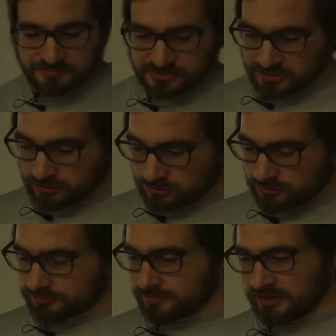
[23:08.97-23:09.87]

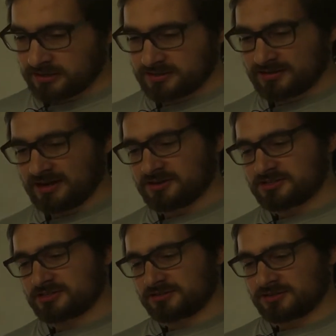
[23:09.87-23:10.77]
So I
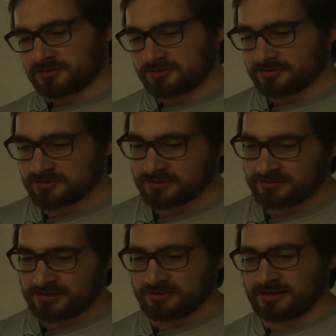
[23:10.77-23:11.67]
also told you, so
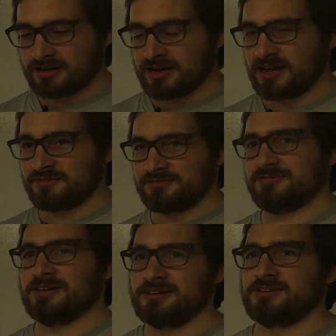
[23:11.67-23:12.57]
now that I have
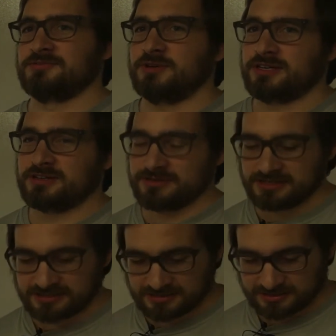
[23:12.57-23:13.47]
a lot of work
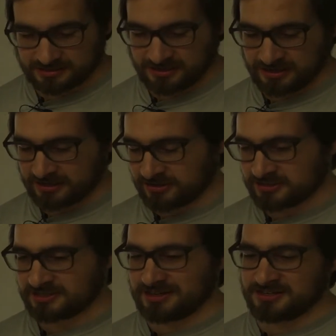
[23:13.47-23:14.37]
trees,
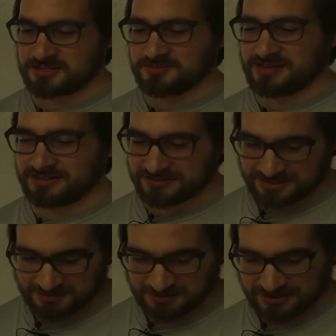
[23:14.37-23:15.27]
there's a nice command to
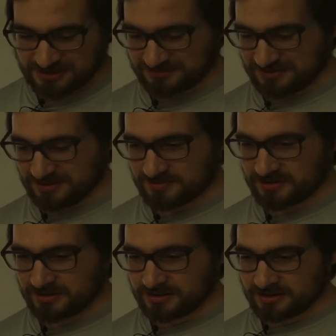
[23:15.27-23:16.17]
keep track of them,
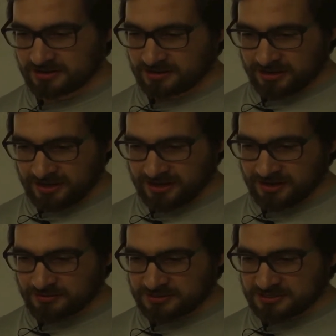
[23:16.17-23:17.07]

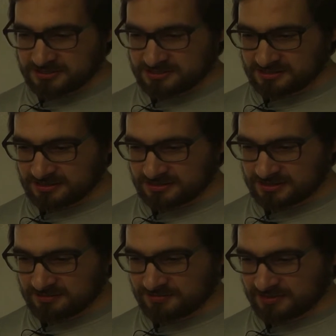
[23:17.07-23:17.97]
which is as
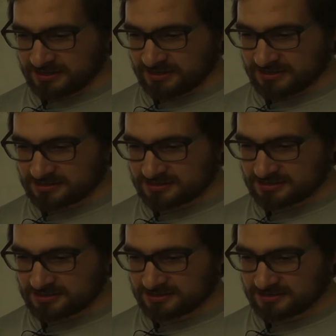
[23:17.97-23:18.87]
simple
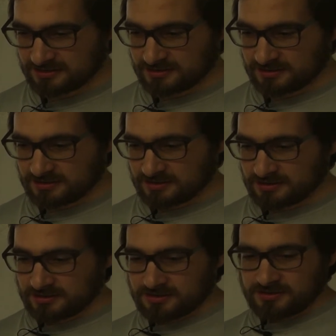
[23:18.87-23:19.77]
as
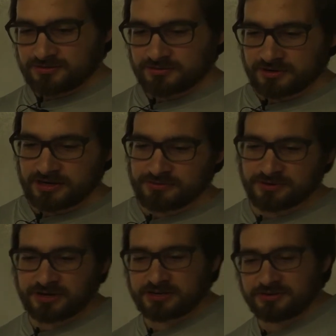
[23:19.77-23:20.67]
git
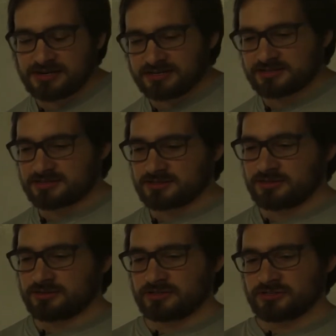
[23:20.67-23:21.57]
work tree list.
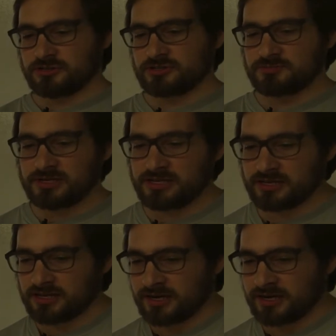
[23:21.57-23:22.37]
So this shows me